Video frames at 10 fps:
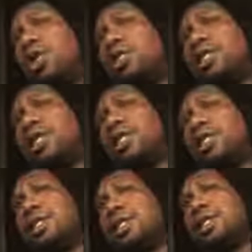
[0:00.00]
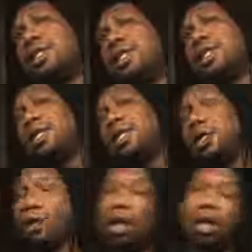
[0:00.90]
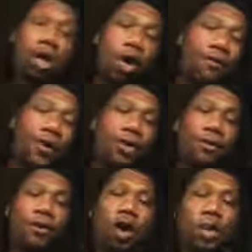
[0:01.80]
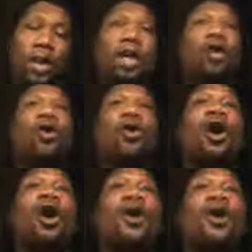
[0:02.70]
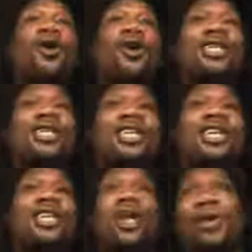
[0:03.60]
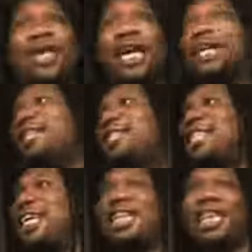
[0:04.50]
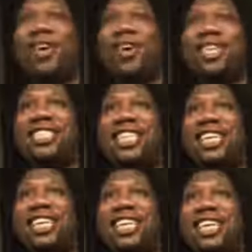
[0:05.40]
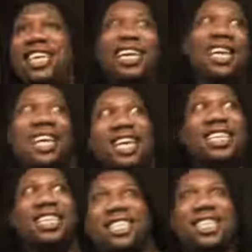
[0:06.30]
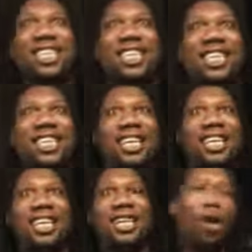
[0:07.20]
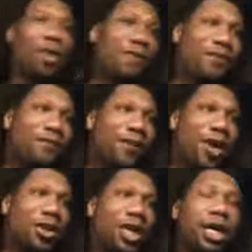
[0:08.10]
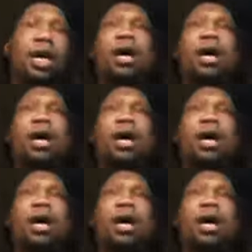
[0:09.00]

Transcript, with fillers: caused it. Go further forward, Kool Herc caused it. No, he didn't. Cindy caused it. Uh, go even further.